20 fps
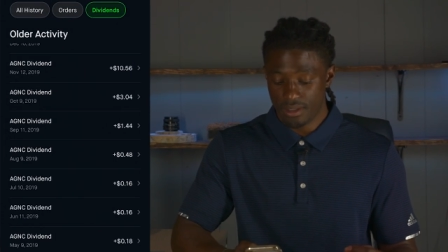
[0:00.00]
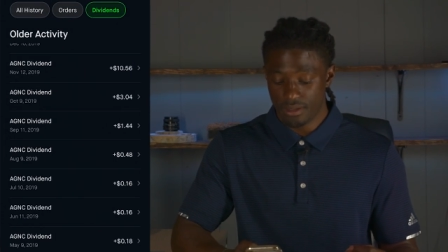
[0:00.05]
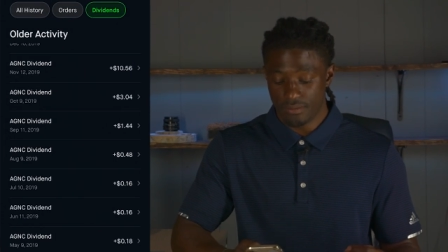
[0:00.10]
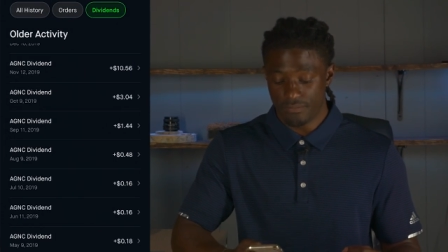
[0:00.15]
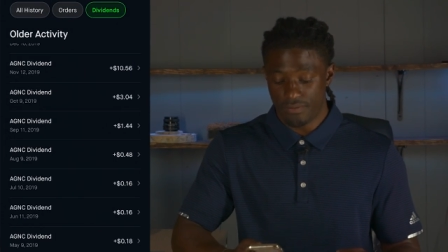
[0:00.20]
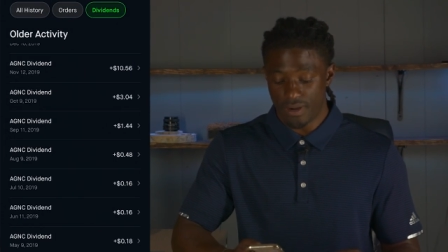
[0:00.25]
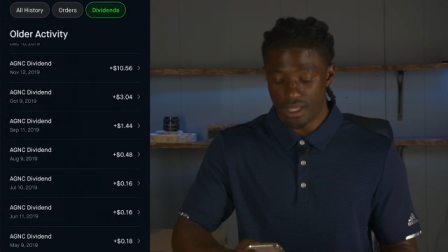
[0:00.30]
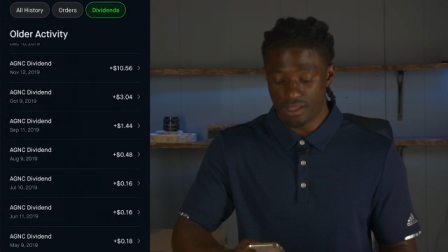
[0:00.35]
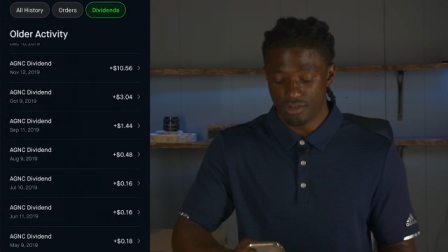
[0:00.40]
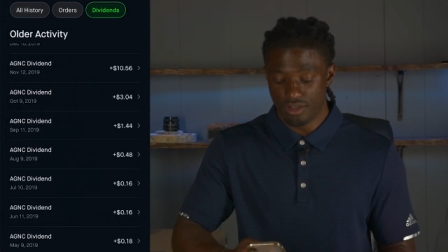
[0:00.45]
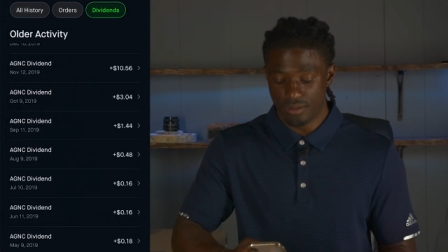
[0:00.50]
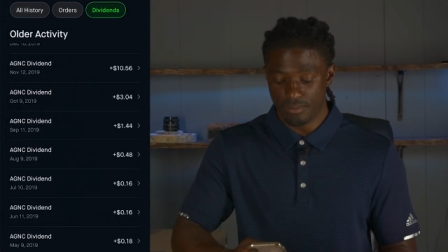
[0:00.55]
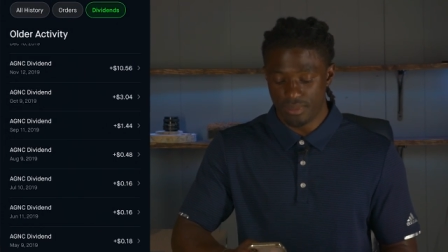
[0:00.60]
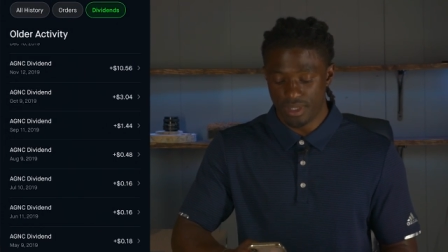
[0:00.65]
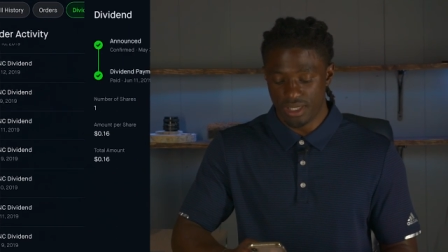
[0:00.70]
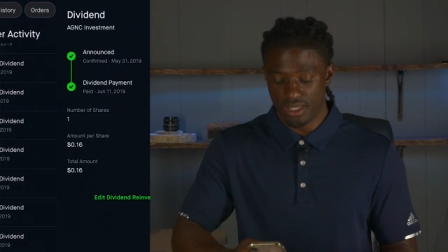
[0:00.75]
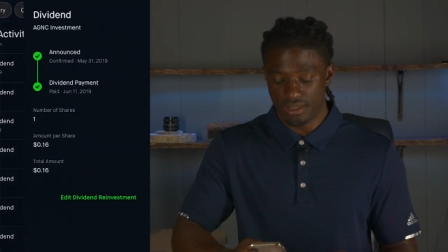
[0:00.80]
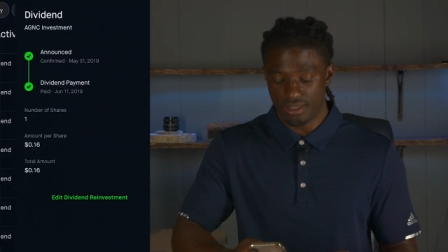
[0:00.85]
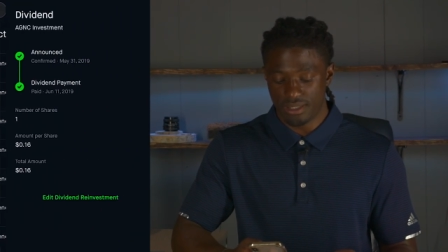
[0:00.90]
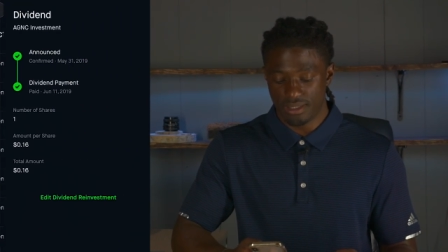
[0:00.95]
The following
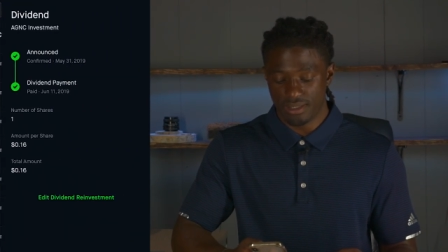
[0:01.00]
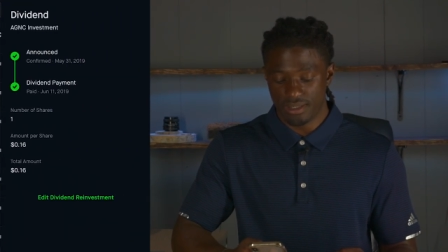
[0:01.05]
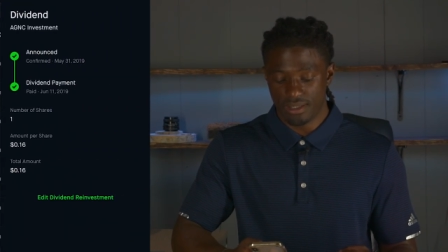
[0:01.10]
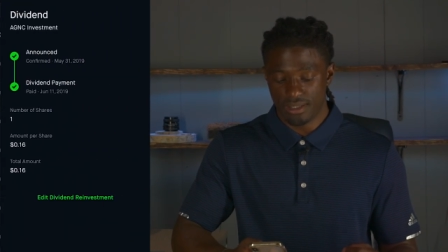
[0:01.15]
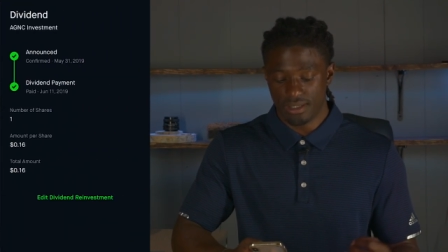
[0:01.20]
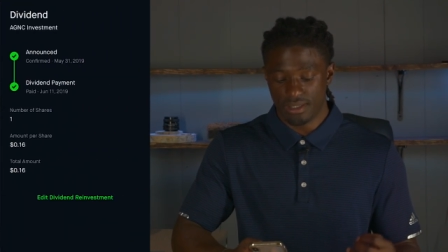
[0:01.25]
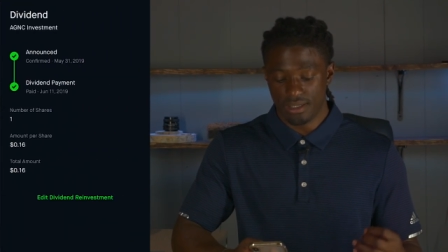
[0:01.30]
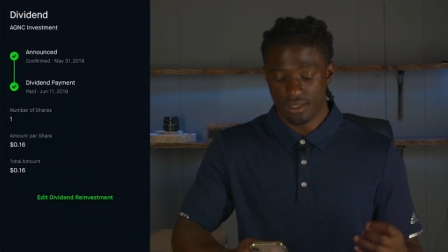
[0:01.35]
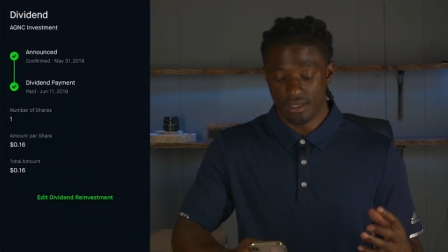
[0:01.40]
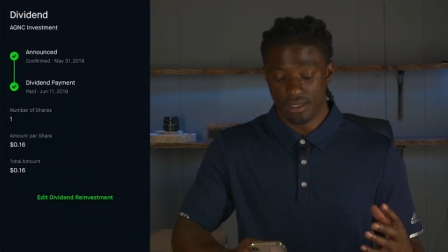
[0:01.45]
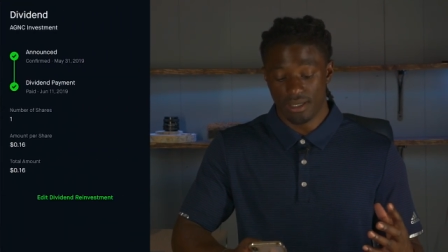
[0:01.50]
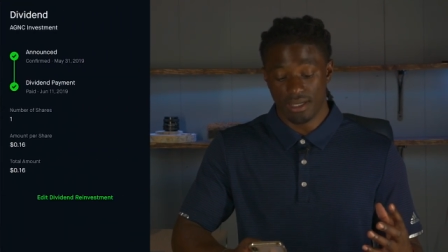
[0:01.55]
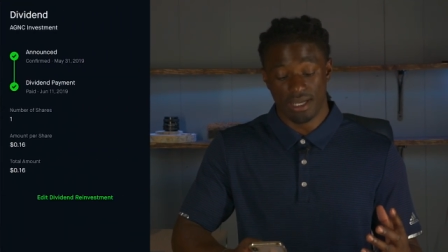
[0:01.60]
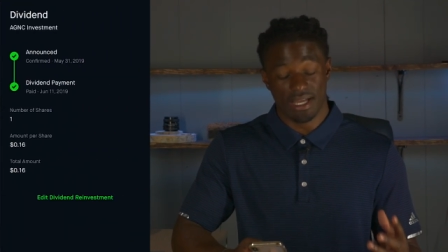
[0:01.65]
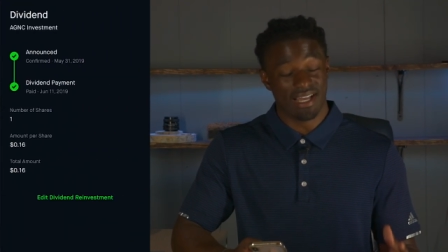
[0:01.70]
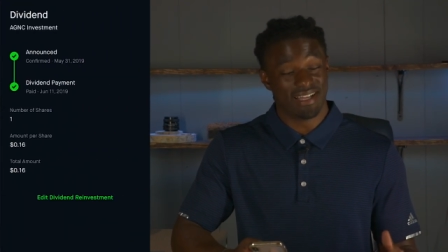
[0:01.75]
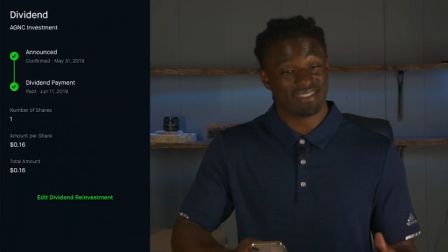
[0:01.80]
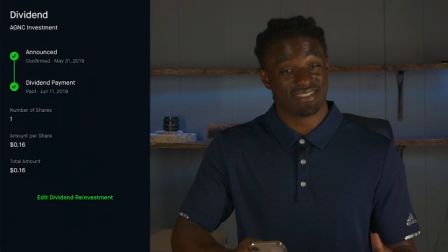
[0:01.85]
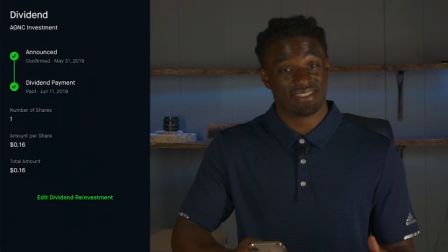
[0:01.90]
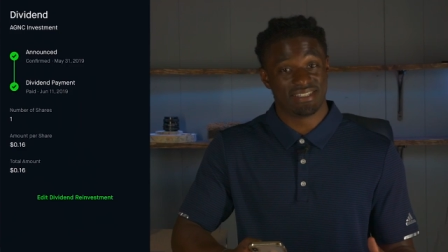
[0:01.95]
month,
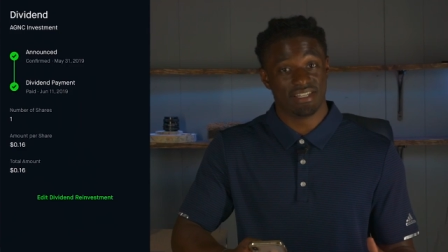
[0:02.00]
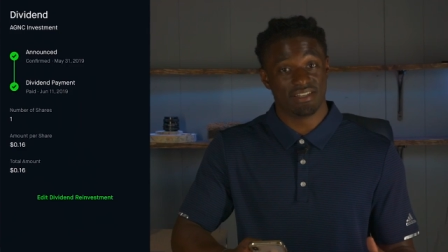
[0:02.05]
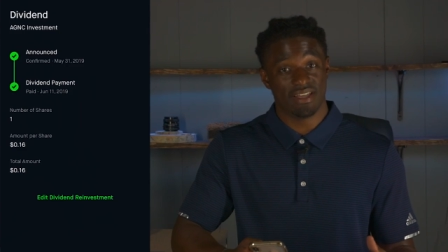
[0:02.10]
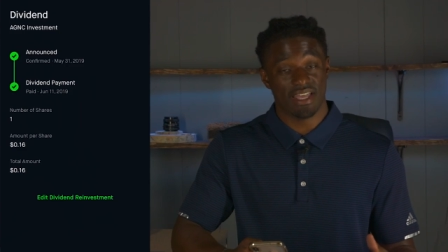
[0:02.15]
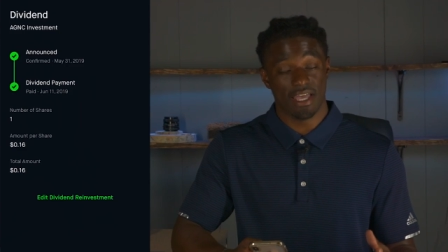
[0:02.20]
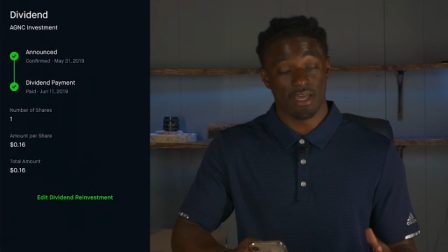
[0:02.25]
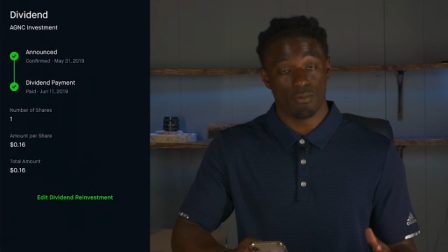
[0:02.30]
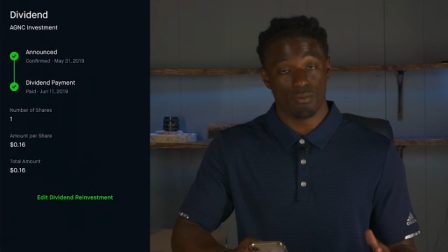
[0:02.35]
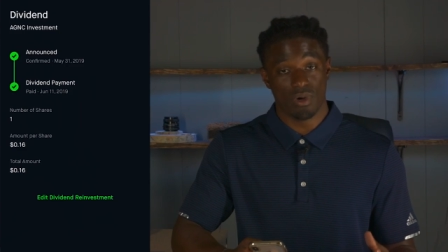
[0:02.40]
uh, I still had